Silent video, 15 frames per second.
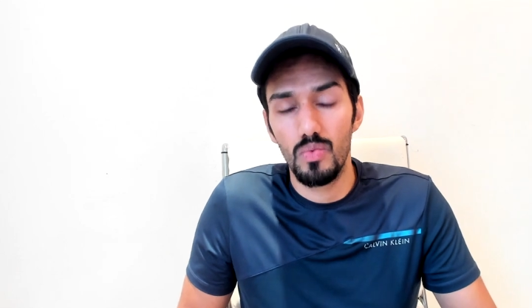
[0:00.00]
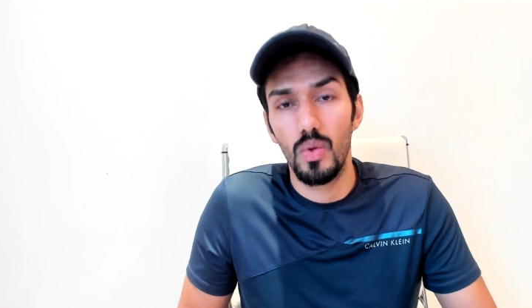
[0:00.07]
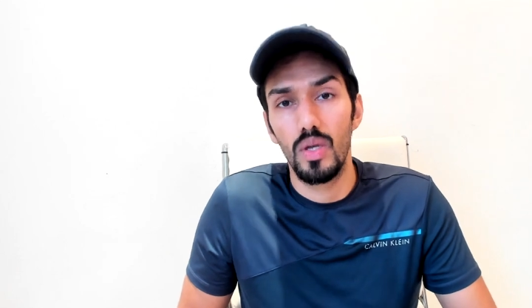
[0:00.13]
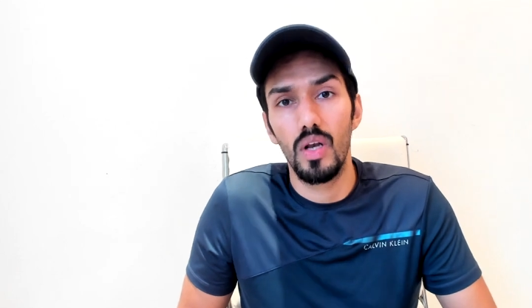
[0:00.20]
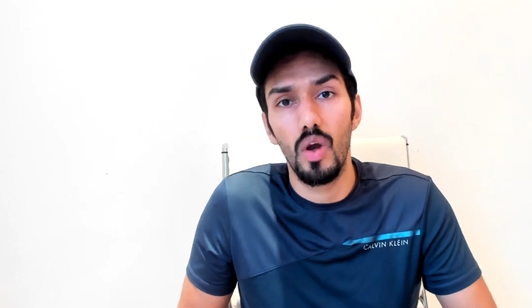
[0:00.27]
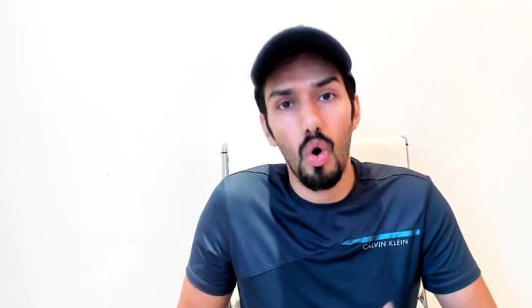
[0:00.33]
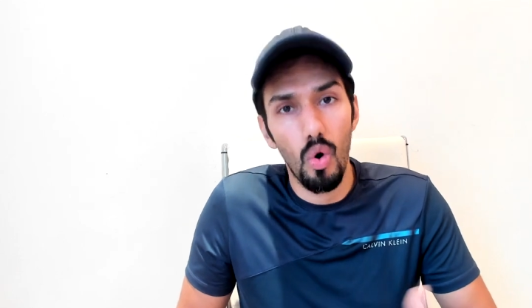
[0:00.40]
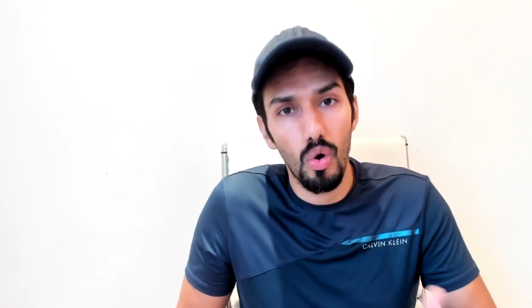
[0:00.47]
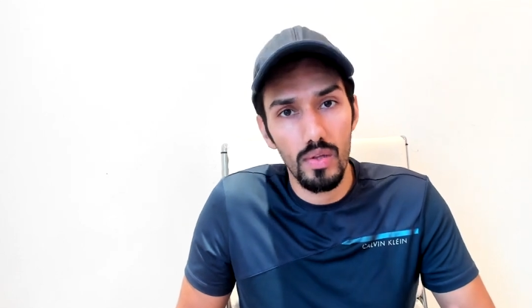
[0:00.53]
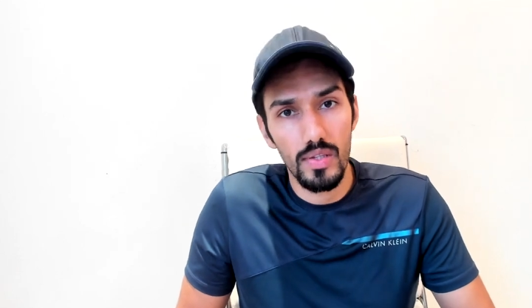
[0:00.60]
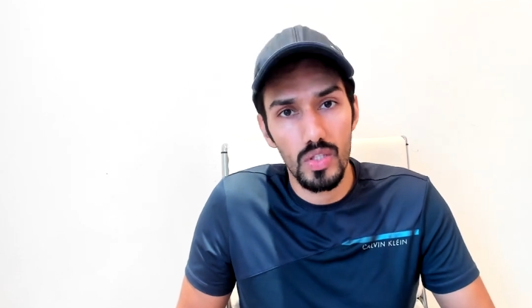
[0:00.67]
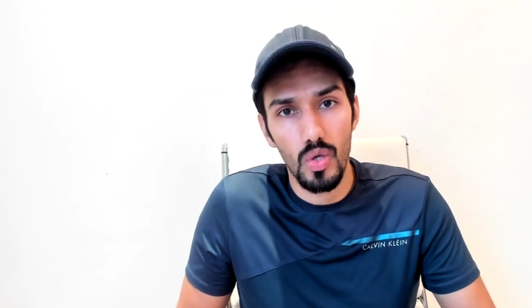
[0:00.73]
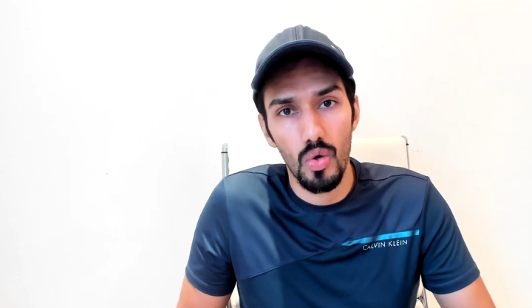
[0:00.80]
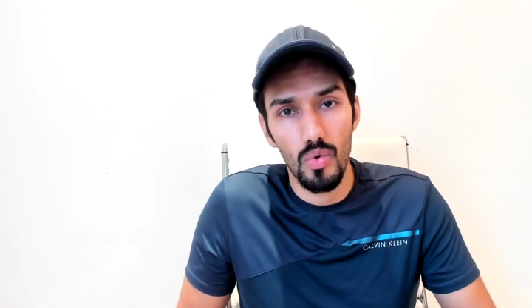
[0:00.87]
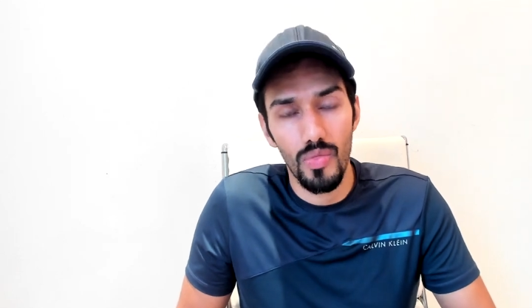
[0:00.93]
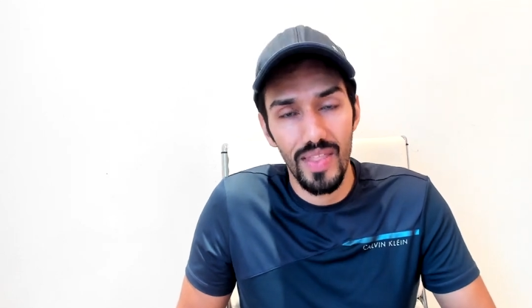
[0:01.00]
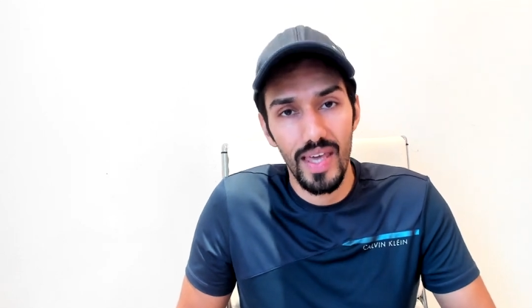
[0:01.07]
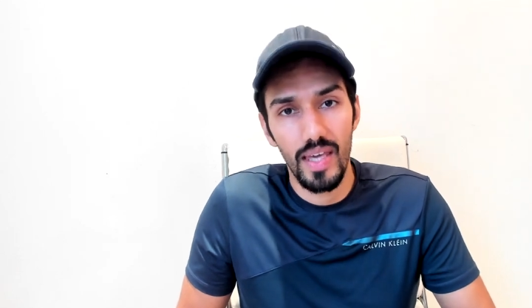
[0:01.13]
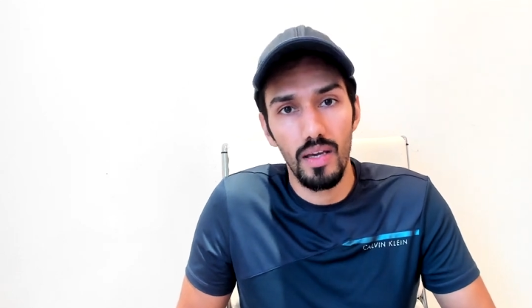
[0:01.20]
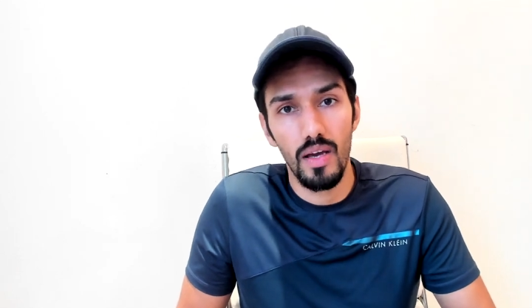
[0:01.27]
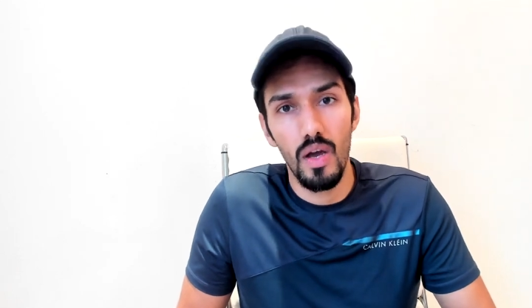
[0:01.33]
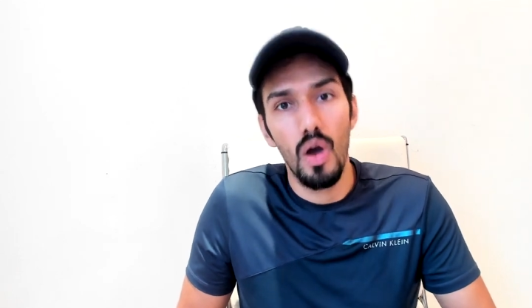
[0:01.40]
will also
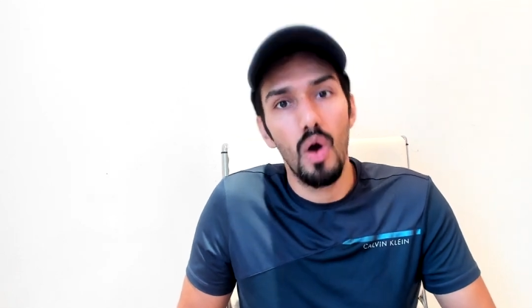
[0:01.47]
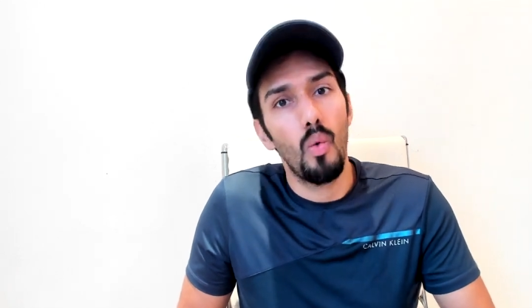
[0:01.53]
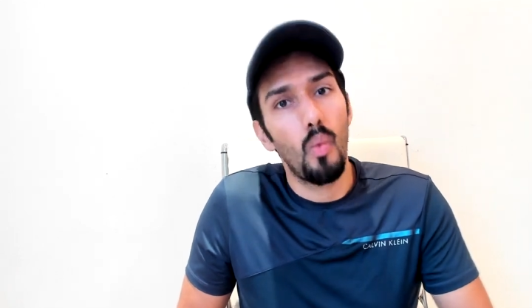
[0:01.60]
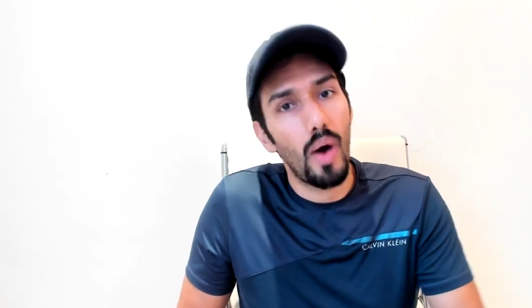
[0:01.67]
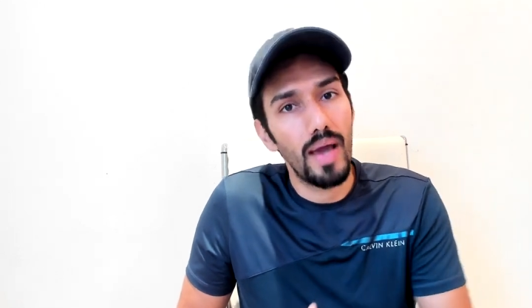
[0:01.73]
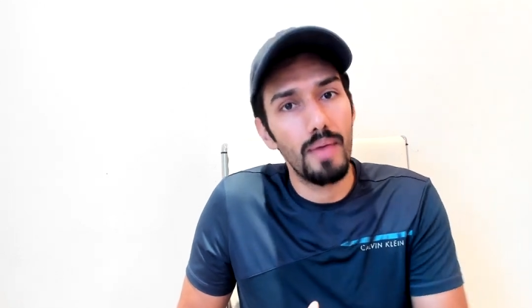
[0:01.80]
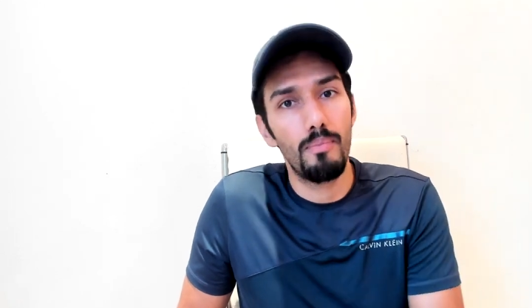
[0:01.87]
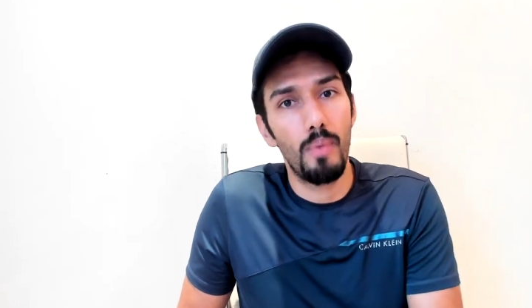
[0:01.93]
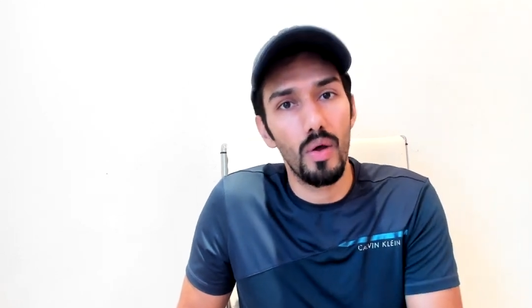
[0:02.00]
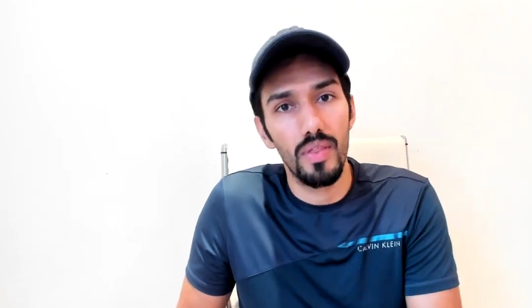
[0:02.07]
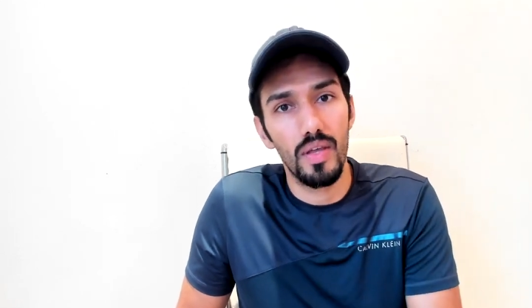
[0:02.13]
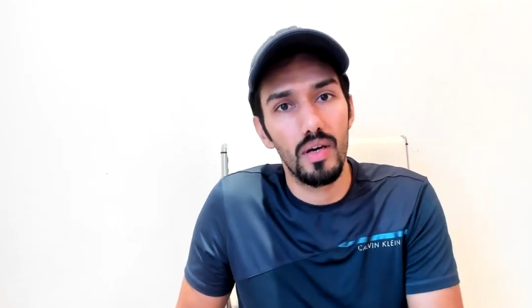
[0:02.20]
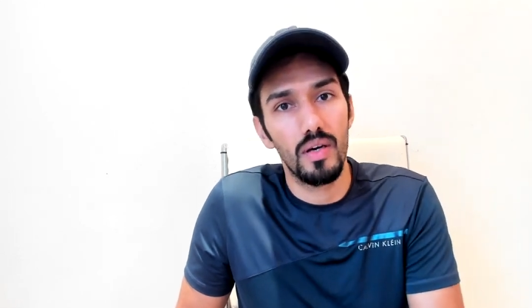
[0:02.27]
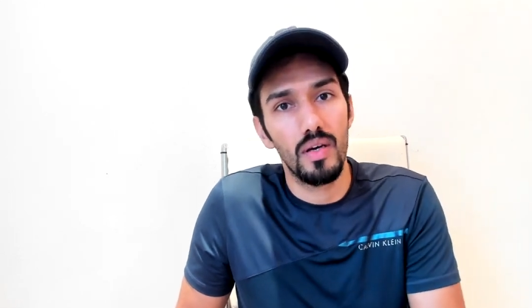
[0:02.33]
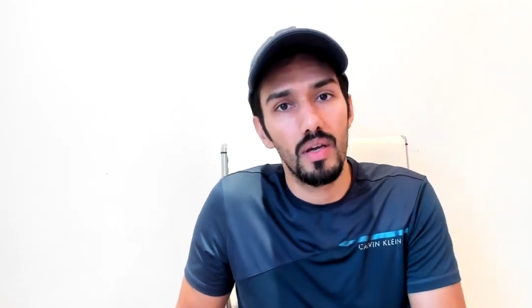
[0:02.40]
think, why bother?